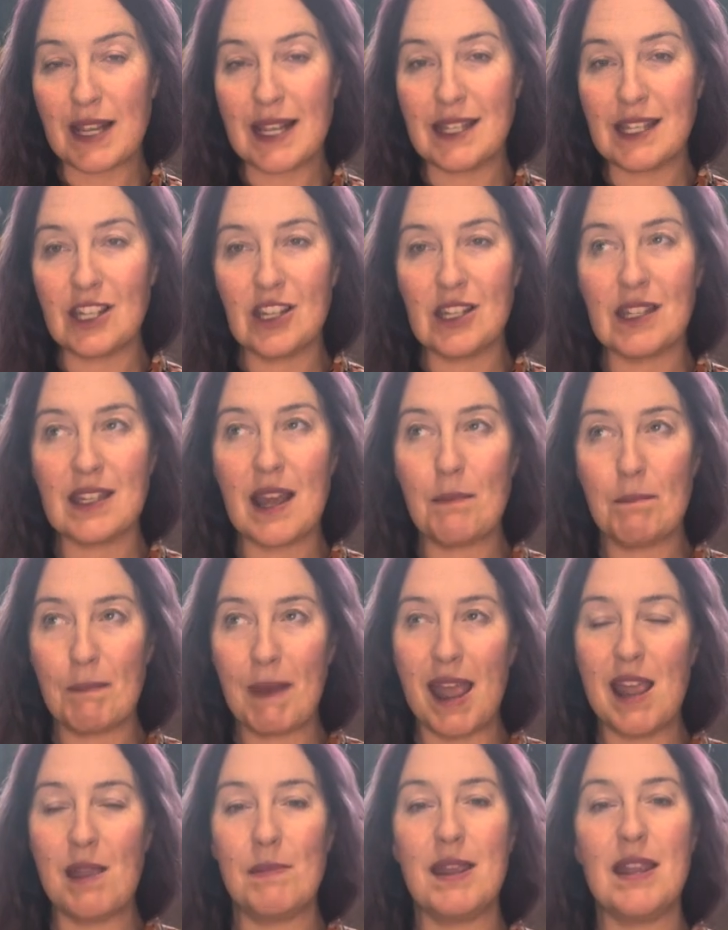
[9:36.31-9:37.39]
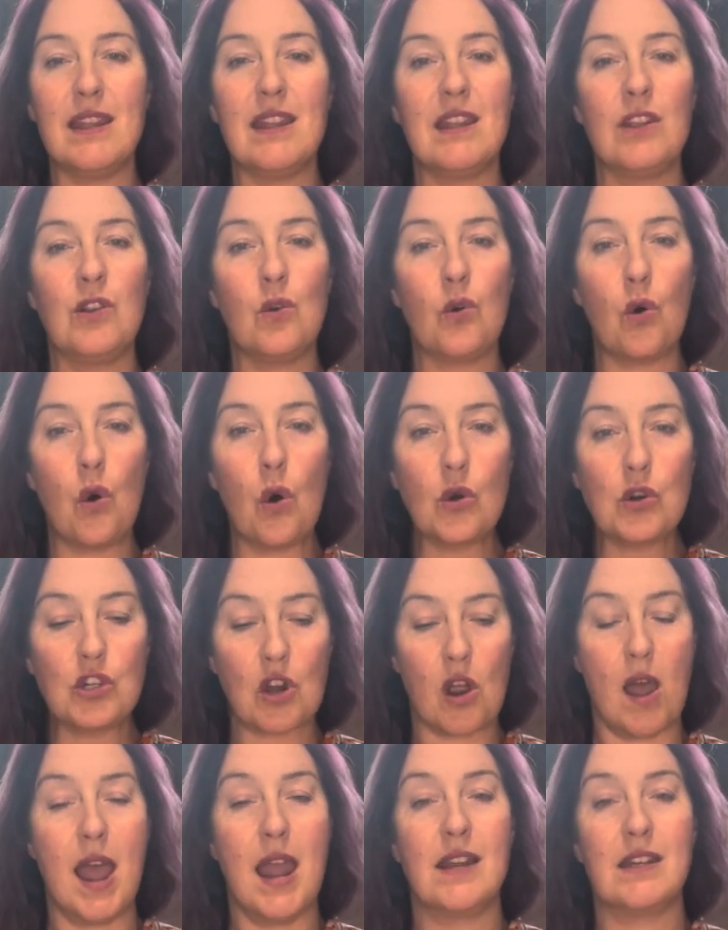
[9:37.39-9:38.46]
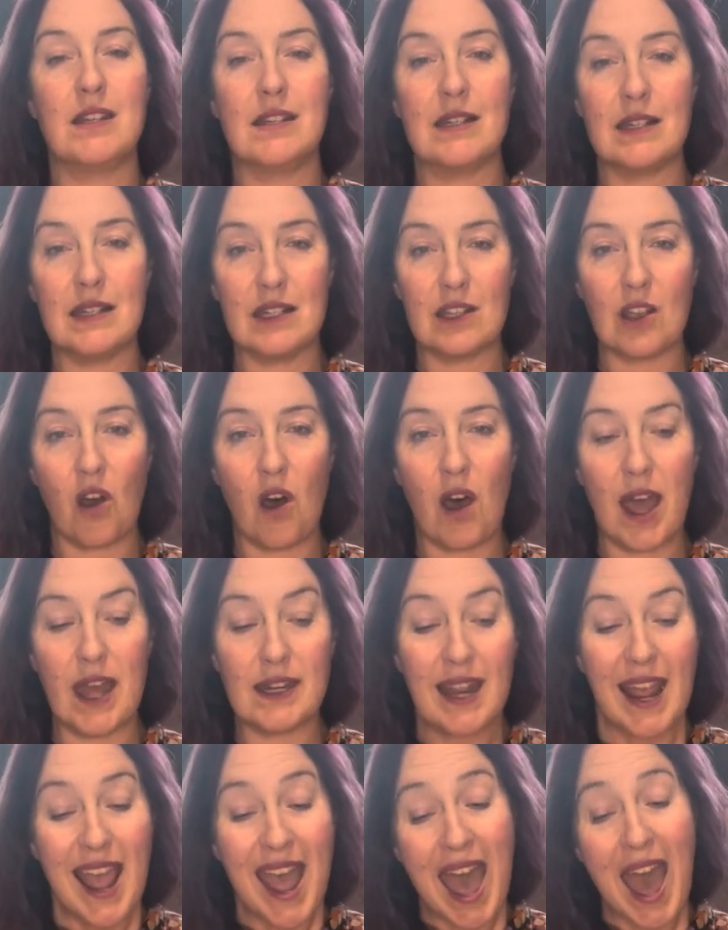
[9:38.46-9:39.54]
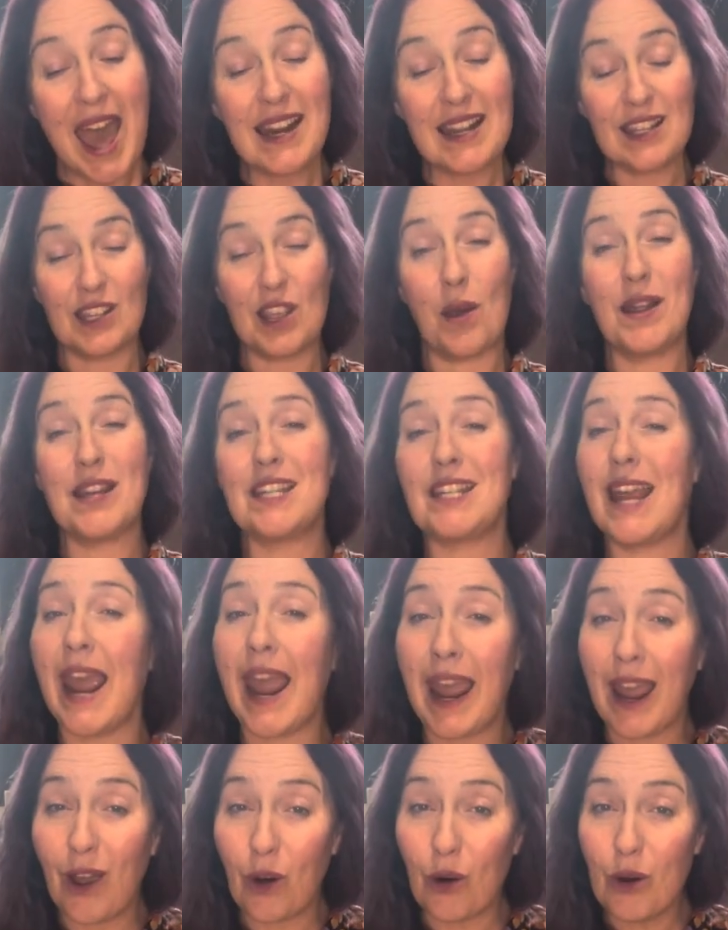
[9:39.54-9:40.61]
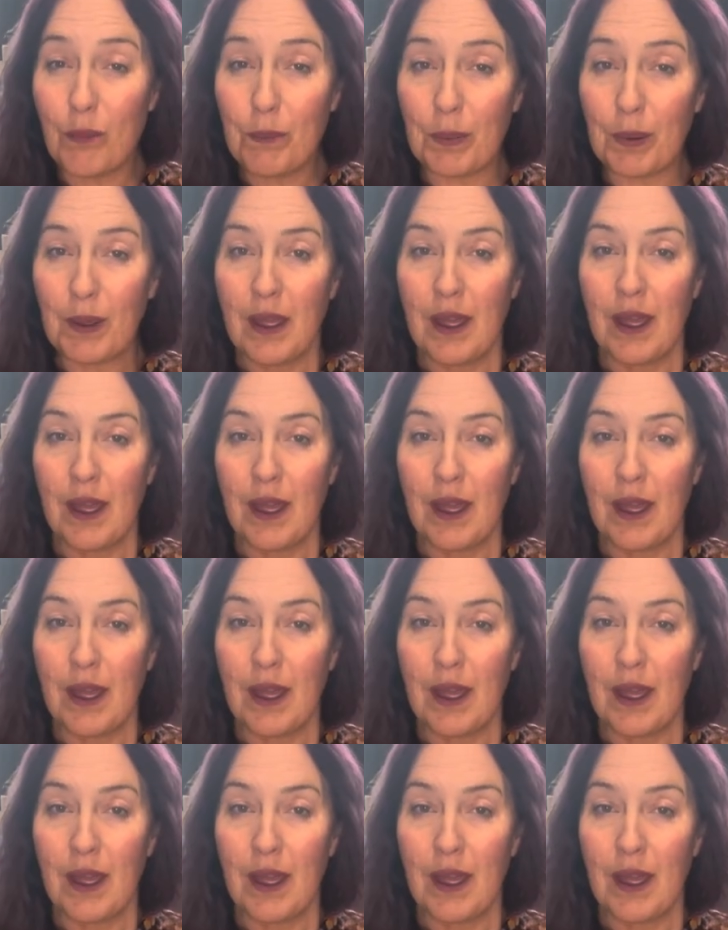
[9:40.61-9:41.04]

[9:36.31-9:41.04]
It's just that maybe you're trying to decide, and it's going to help